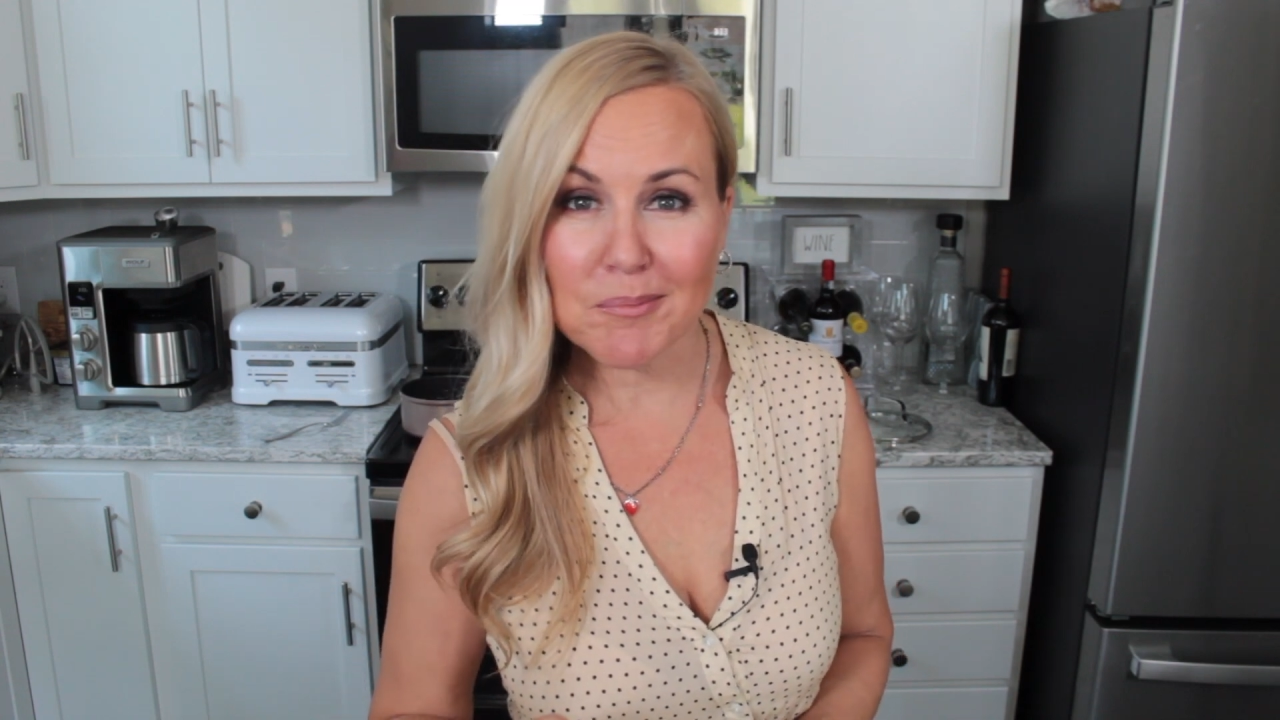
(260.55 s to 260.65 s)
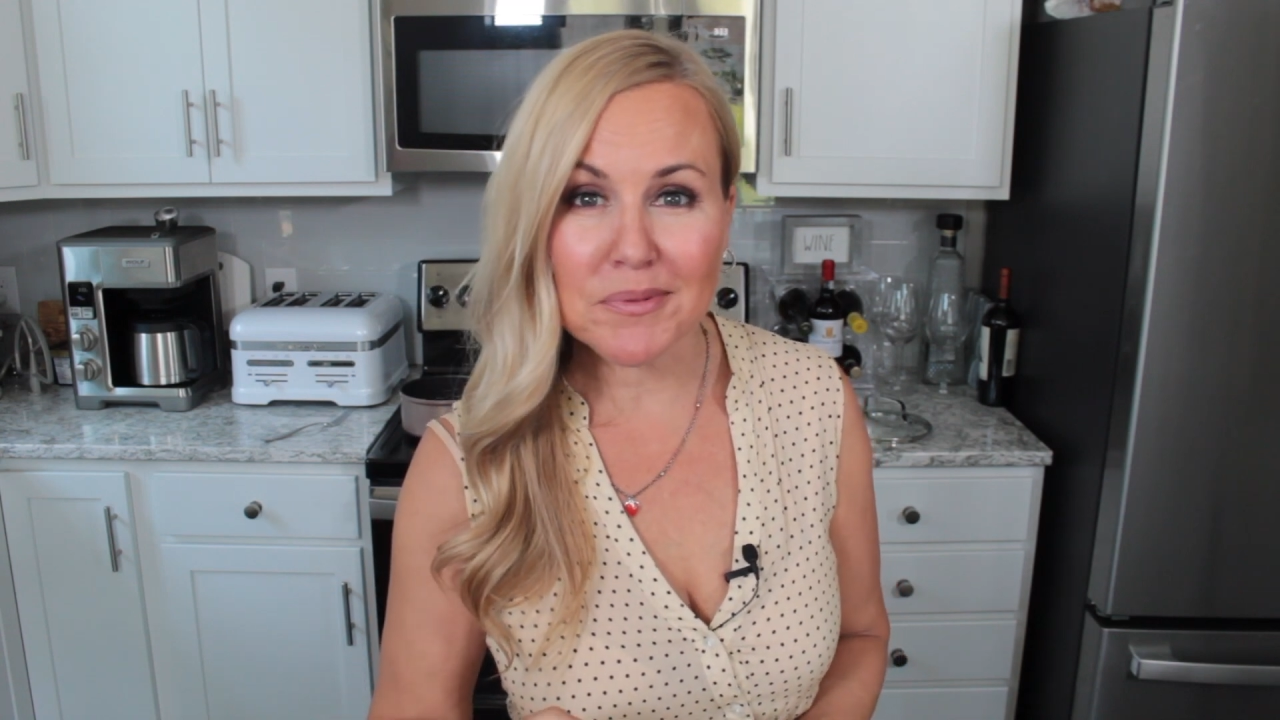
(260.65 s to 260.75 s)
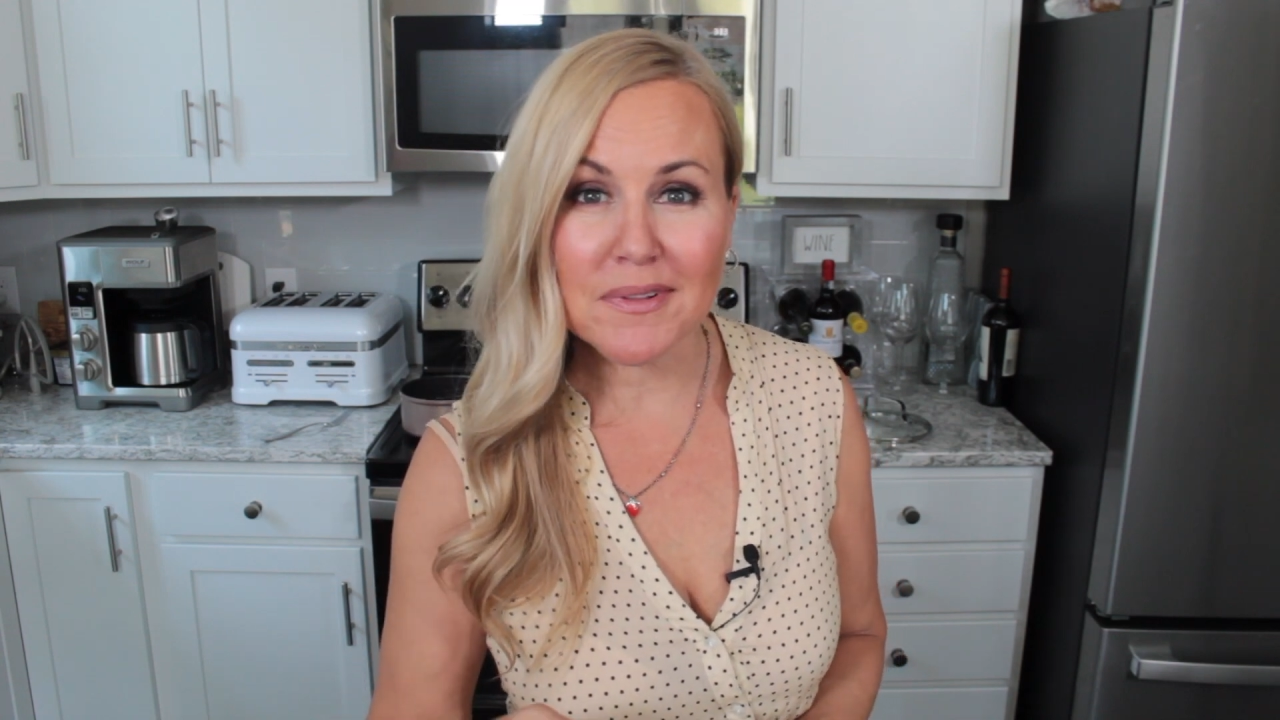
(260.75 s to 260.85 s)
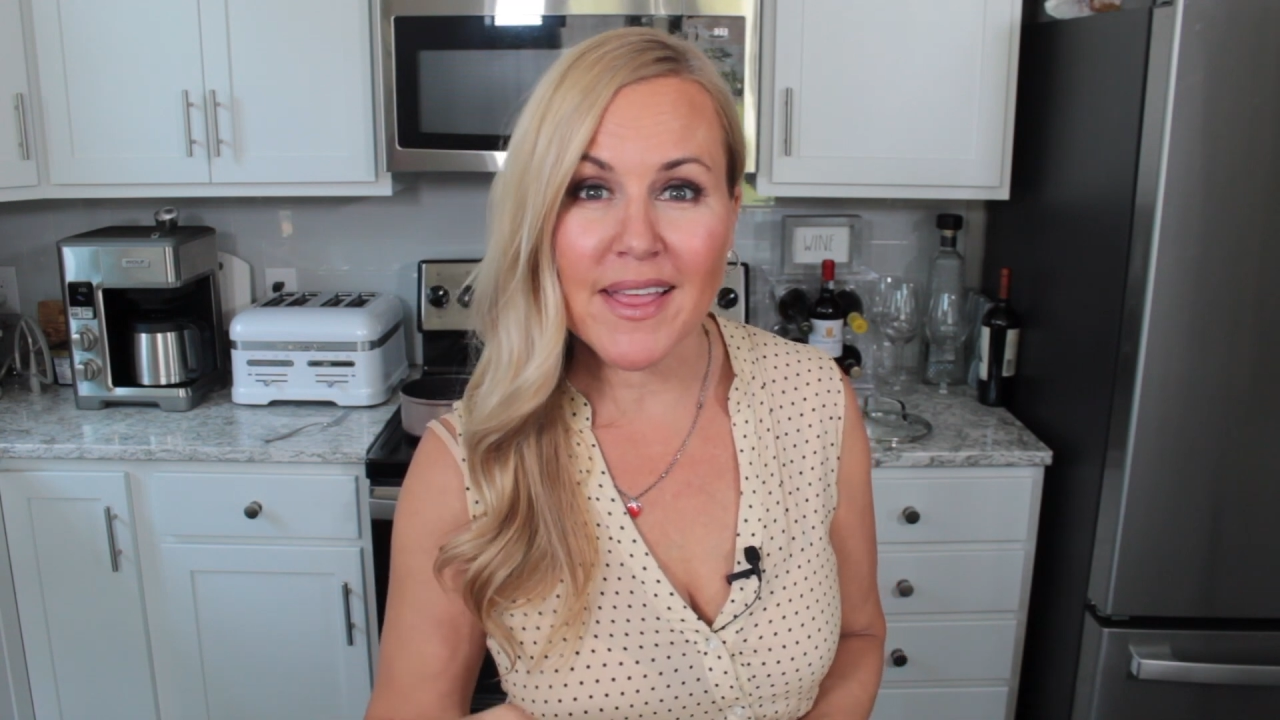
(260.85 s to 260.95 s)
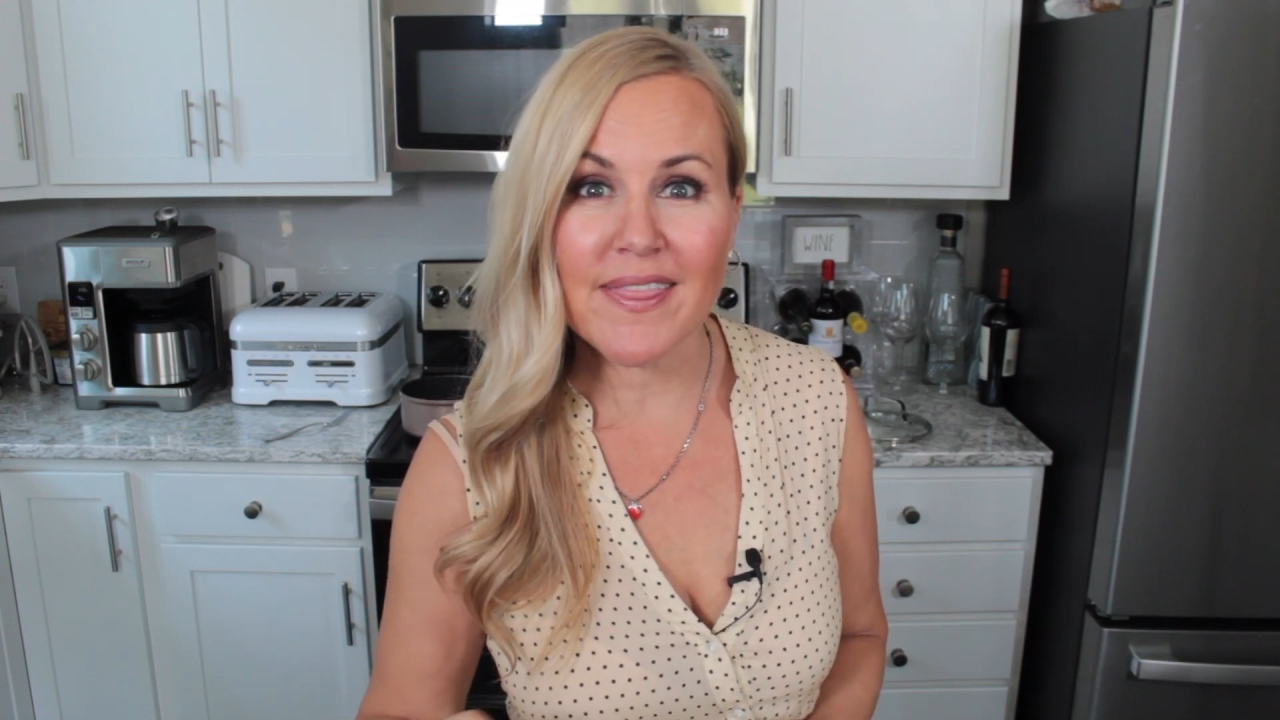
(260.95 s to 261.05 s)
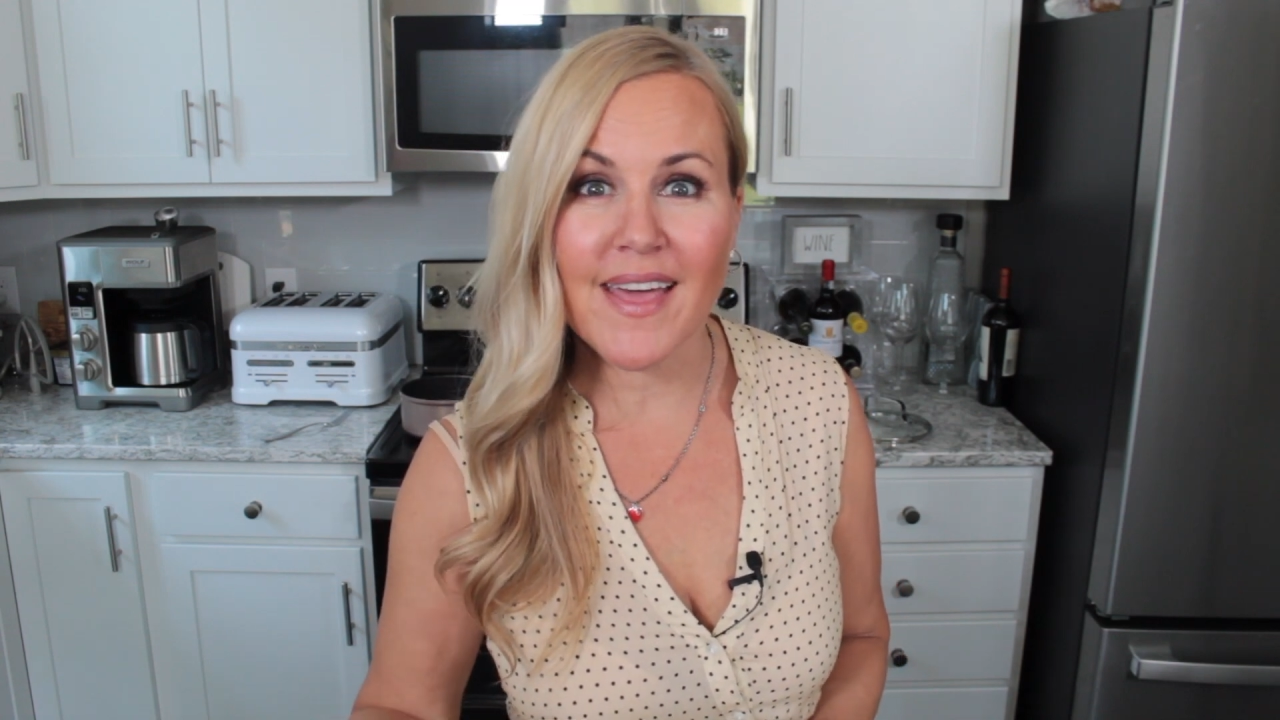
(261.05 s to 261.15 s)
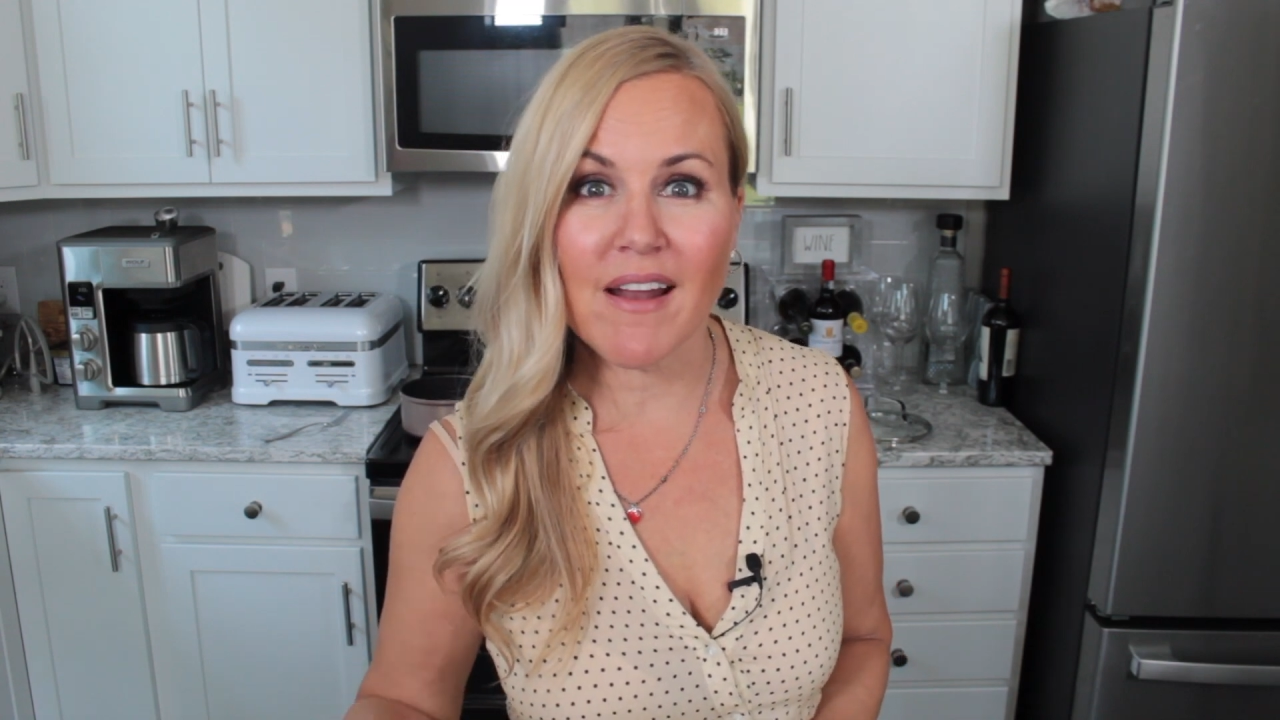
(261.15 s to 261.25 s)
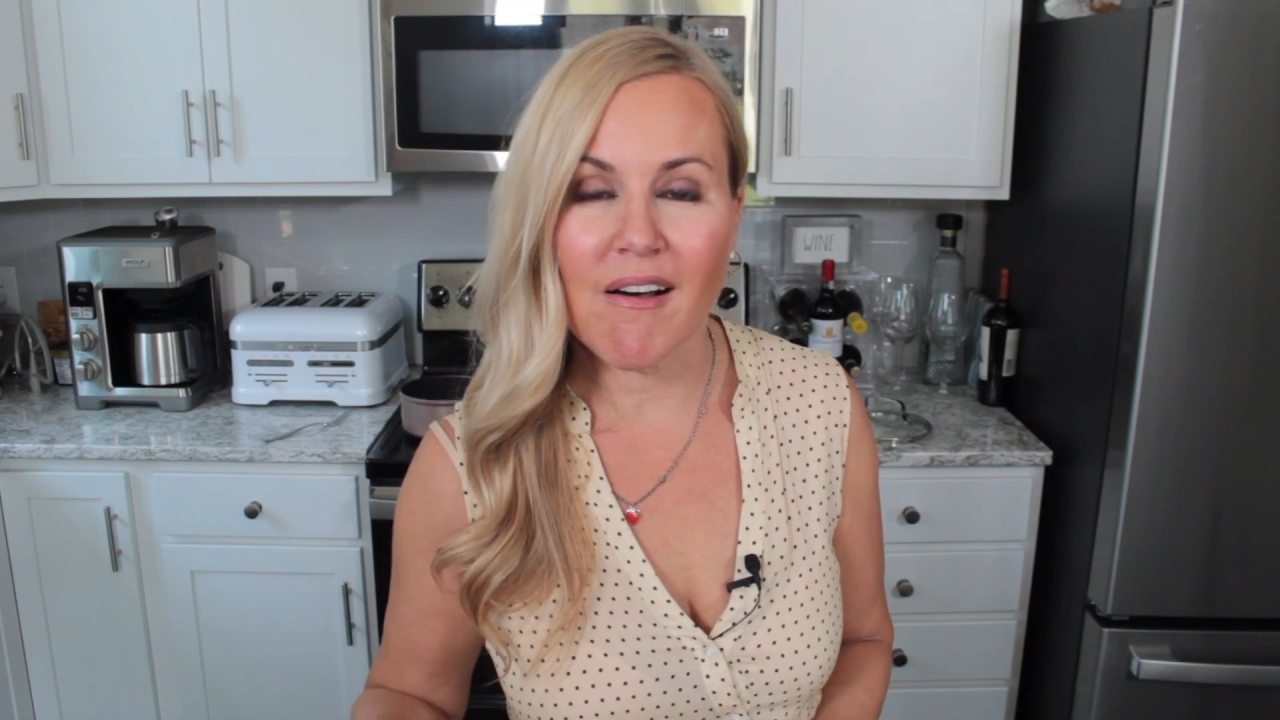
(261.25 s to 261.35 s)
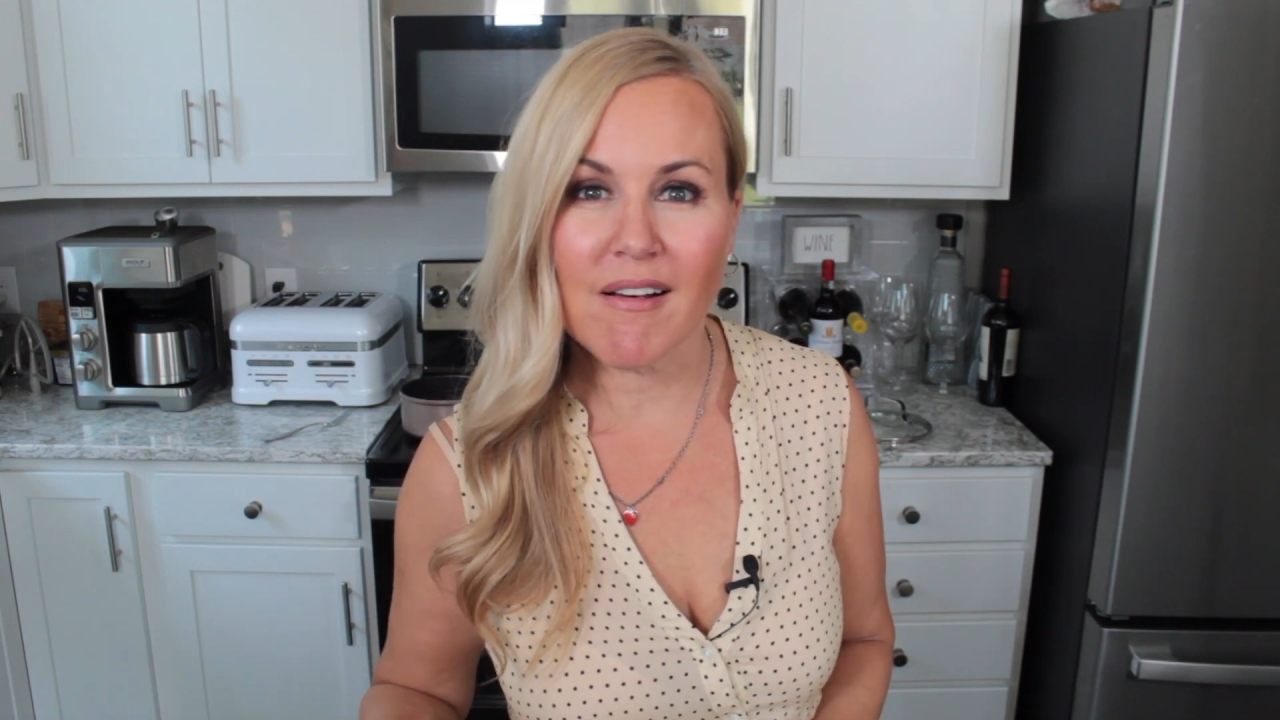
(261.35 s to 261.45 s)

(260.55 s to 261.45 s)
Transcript: blend that